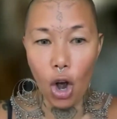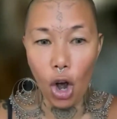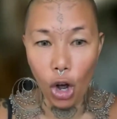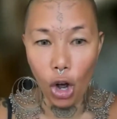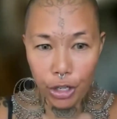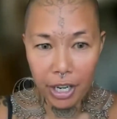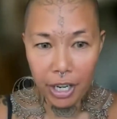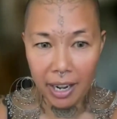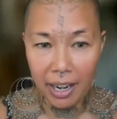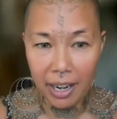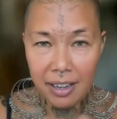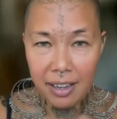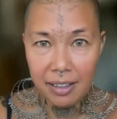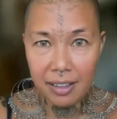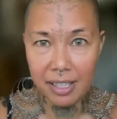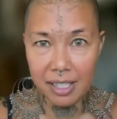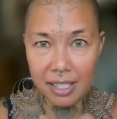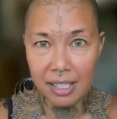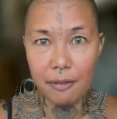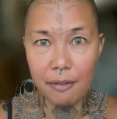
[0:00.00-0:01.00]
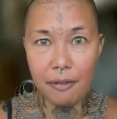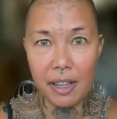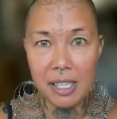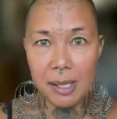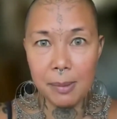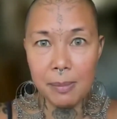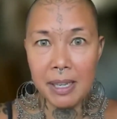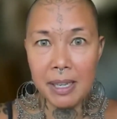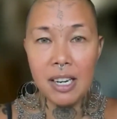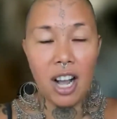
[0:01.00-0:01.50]
I honor this
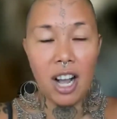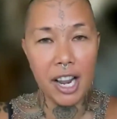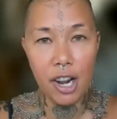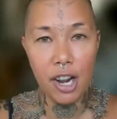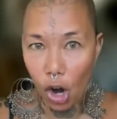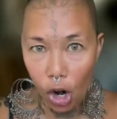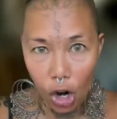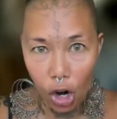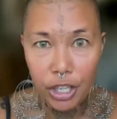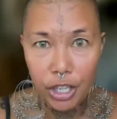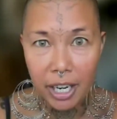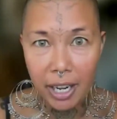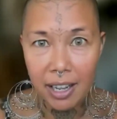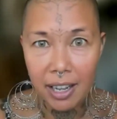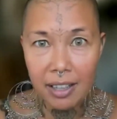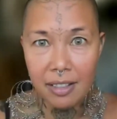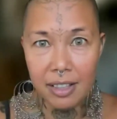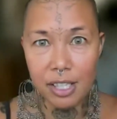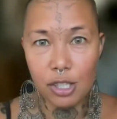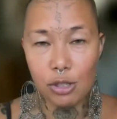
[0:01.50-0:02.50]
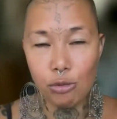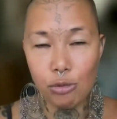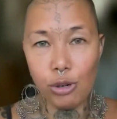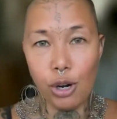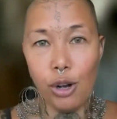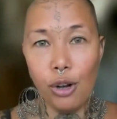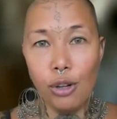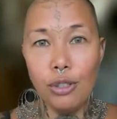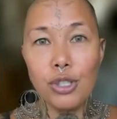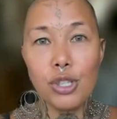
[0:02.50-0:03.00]
investment. I honor this
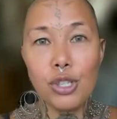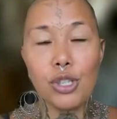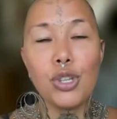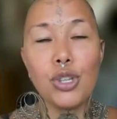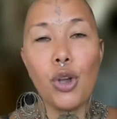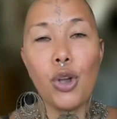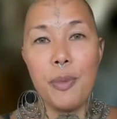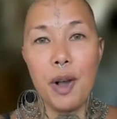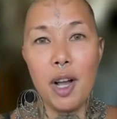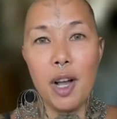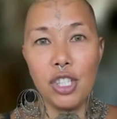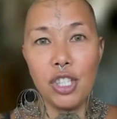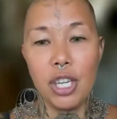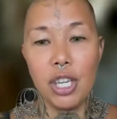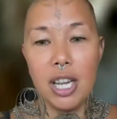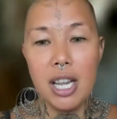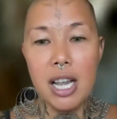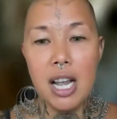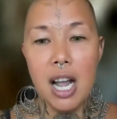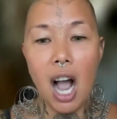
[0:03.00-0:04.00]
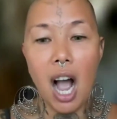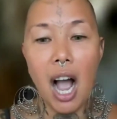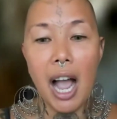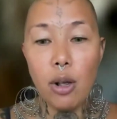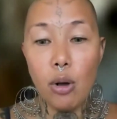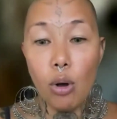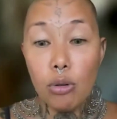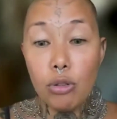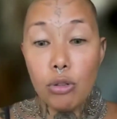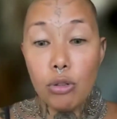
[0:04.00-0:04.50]
role so much.
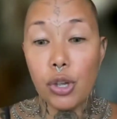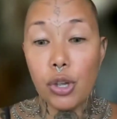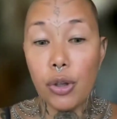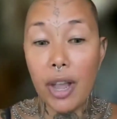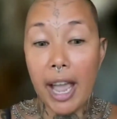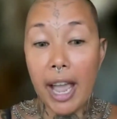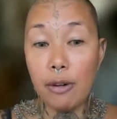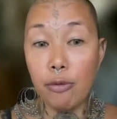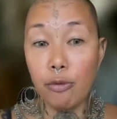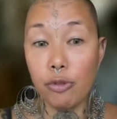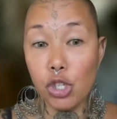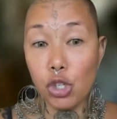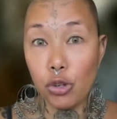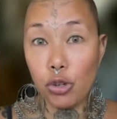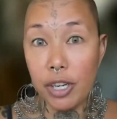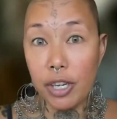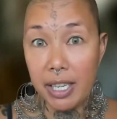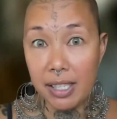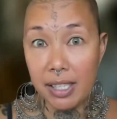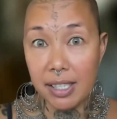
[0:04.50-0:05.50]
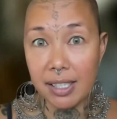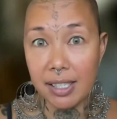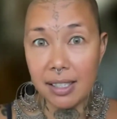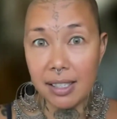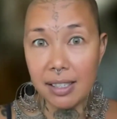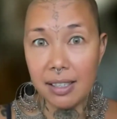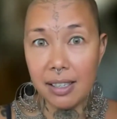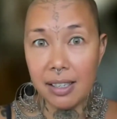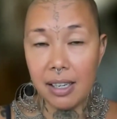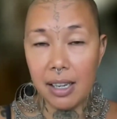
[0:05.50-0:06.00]
I also had
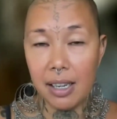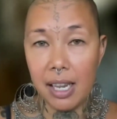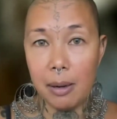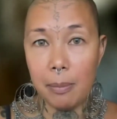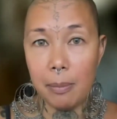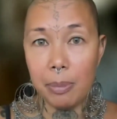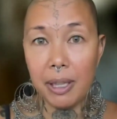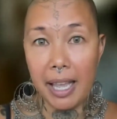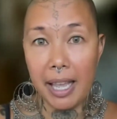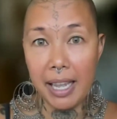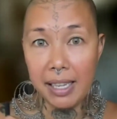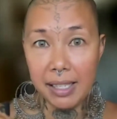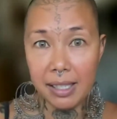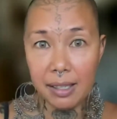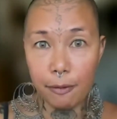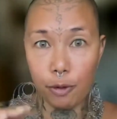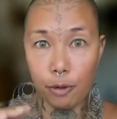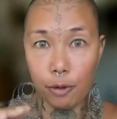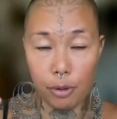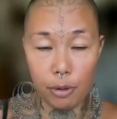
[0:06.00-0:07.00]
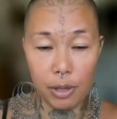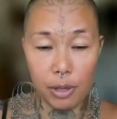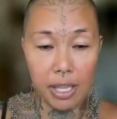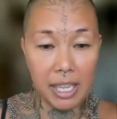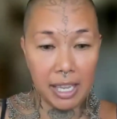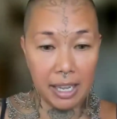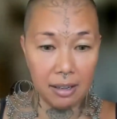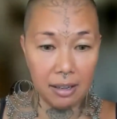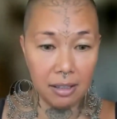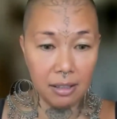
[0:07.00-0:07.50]
retreats in place for the
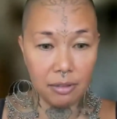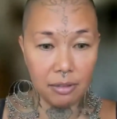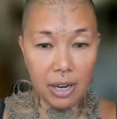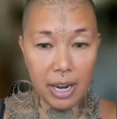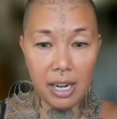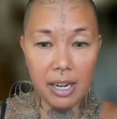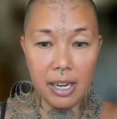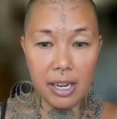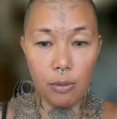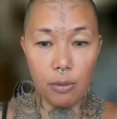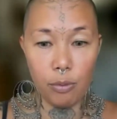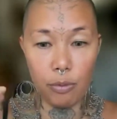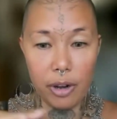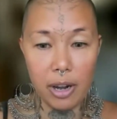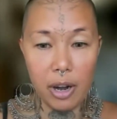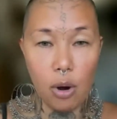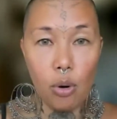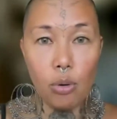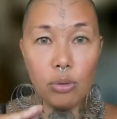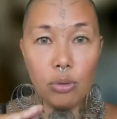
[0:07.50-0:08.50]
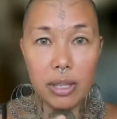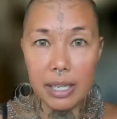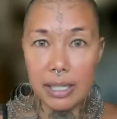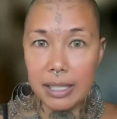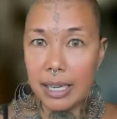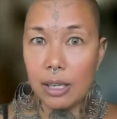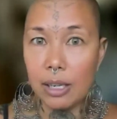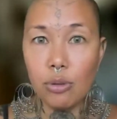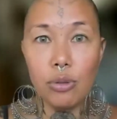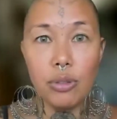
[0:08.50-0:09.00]
year, right? And
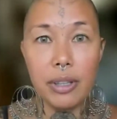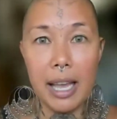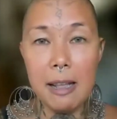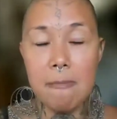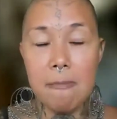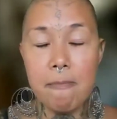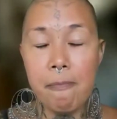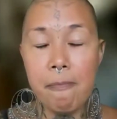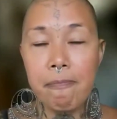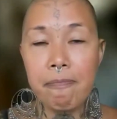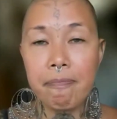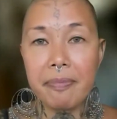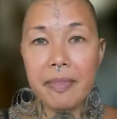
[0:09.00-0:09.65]
done all that.